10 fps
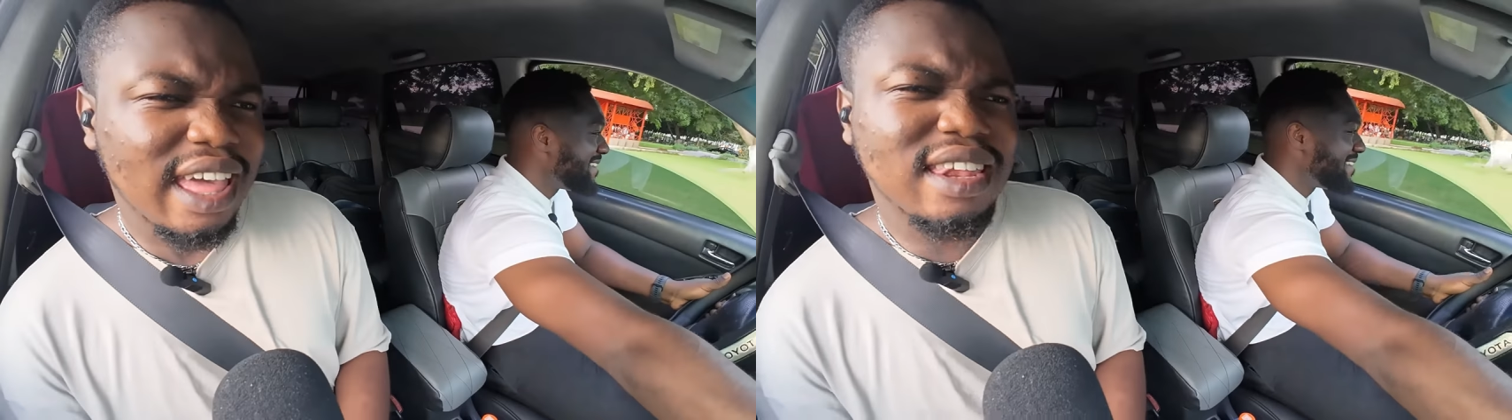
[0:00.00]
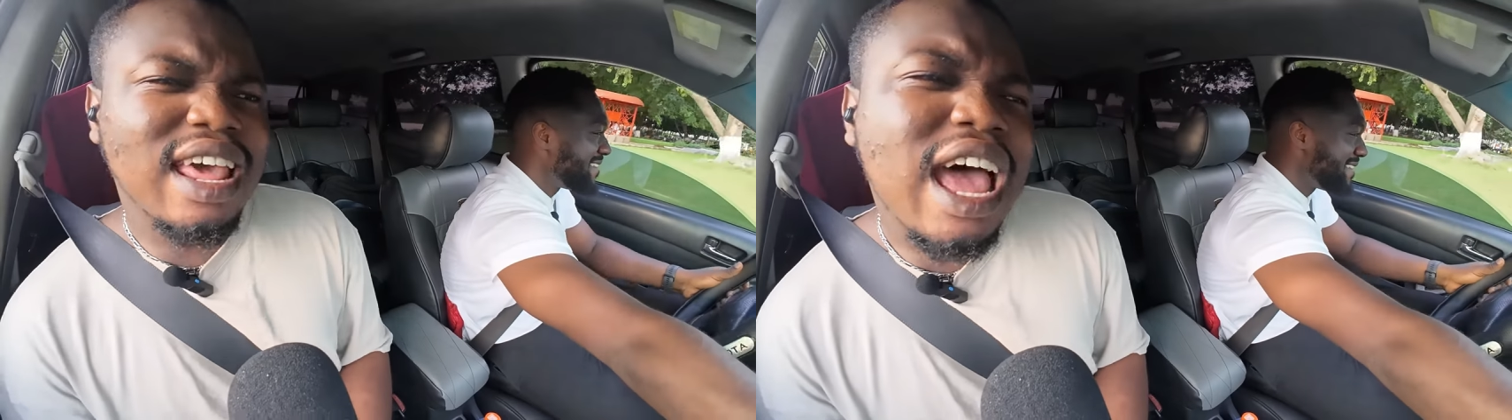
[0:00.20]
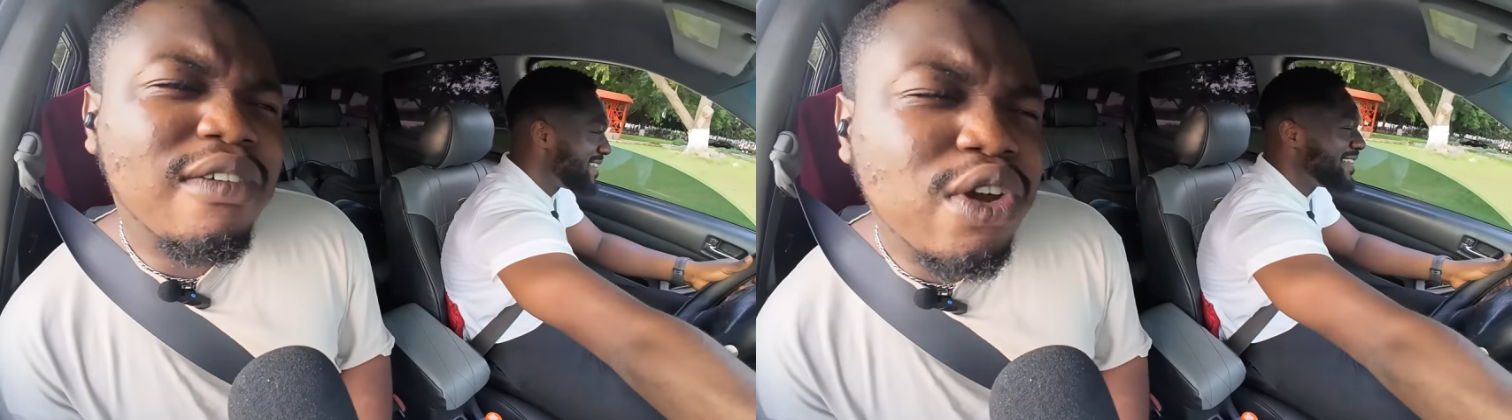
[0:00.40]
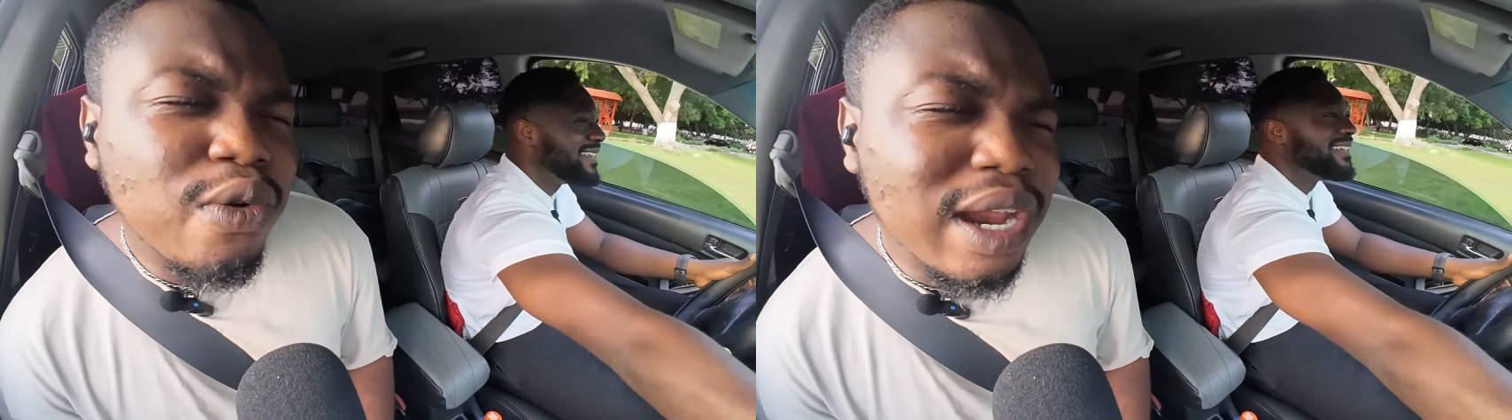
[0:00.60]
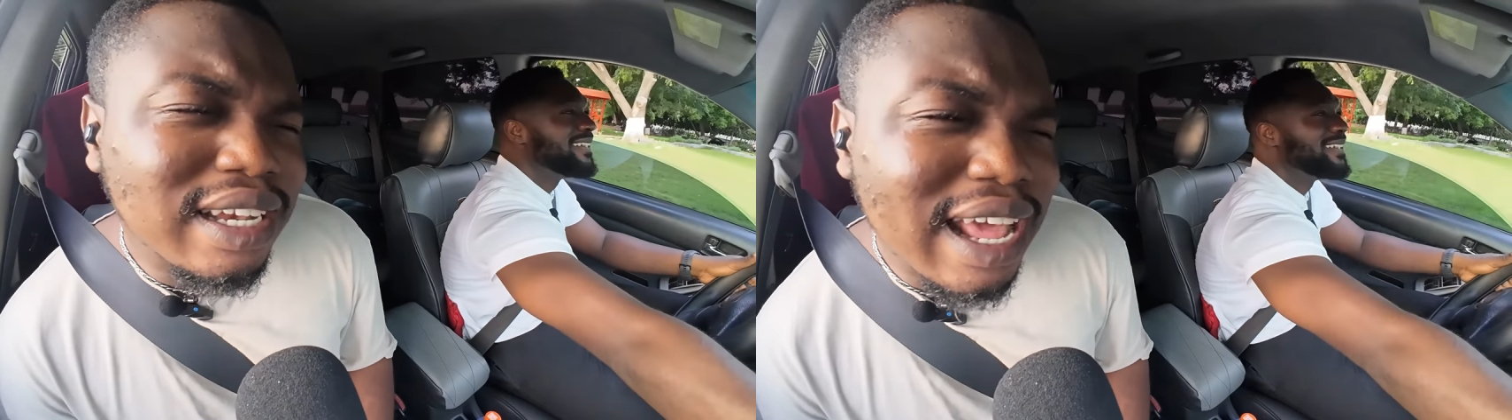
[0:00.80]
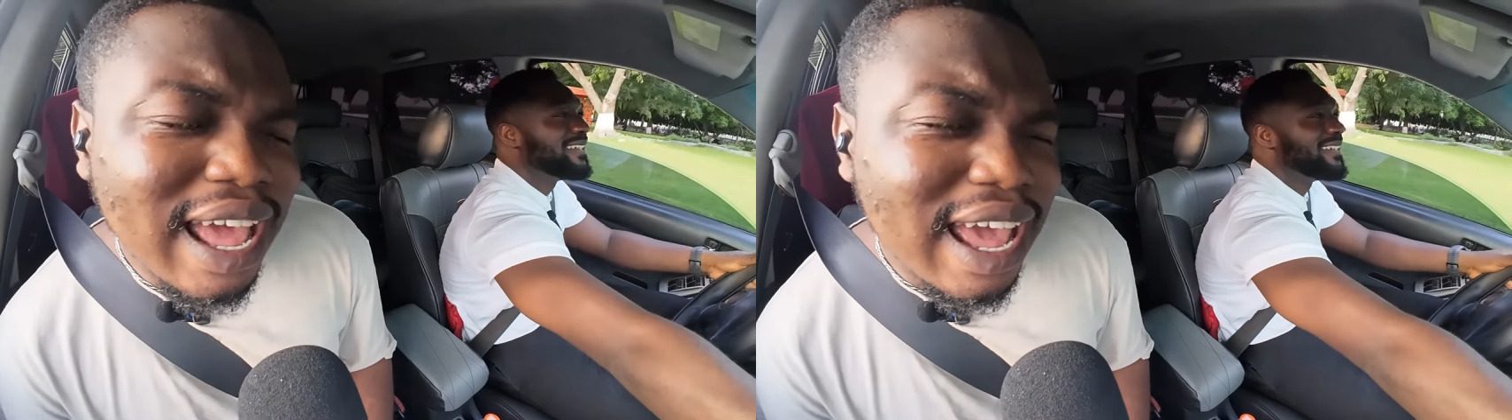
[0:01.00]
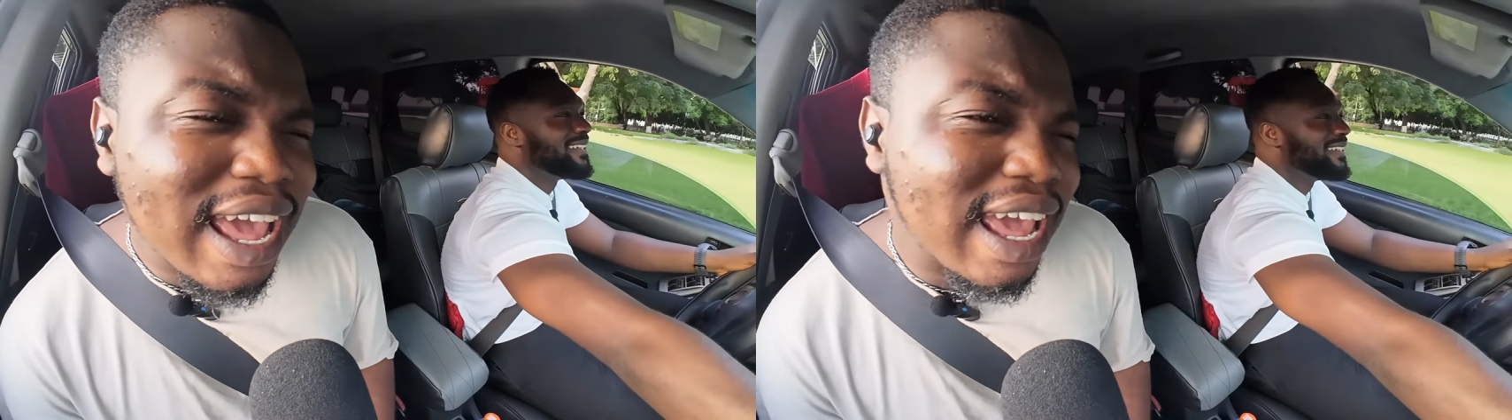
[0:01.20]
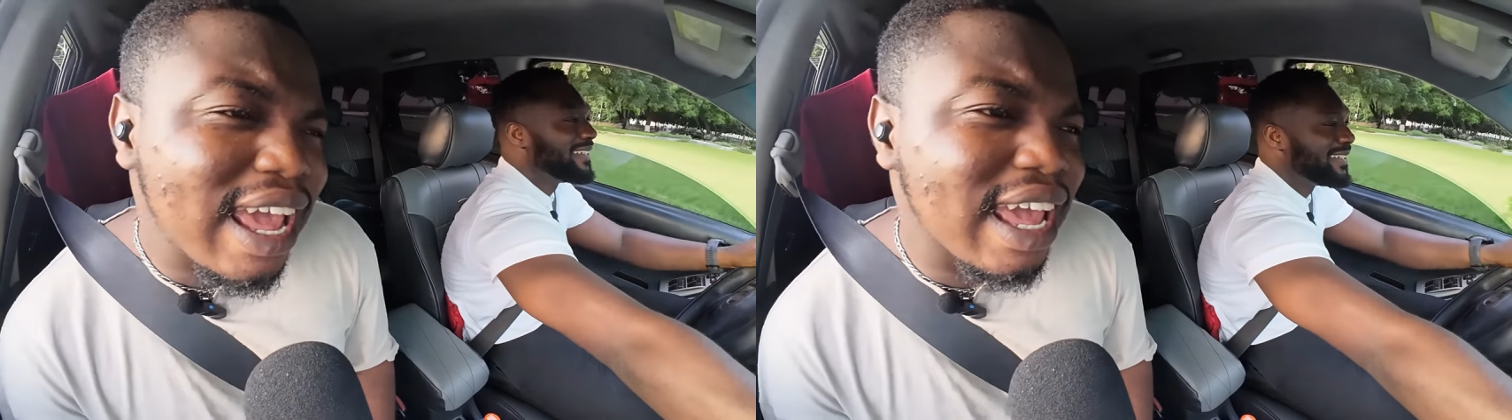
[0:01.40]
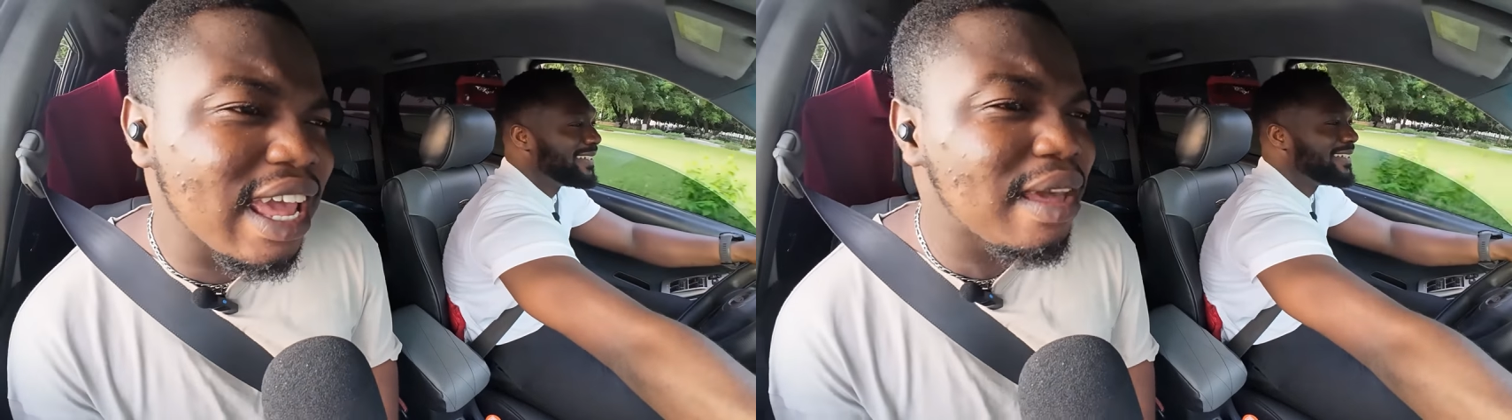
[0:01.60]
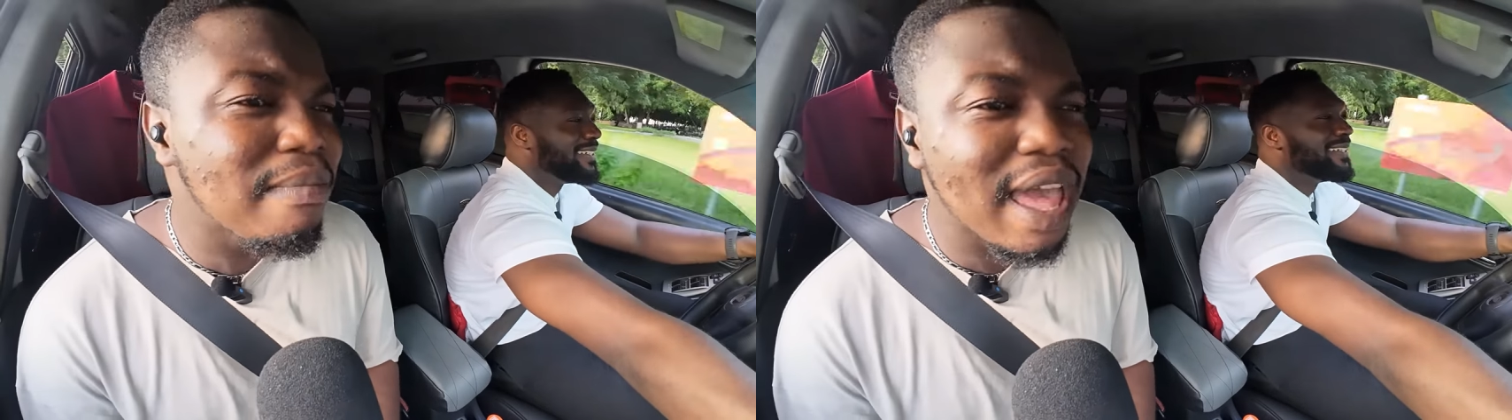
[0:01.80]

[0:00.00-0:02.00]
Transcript: And every day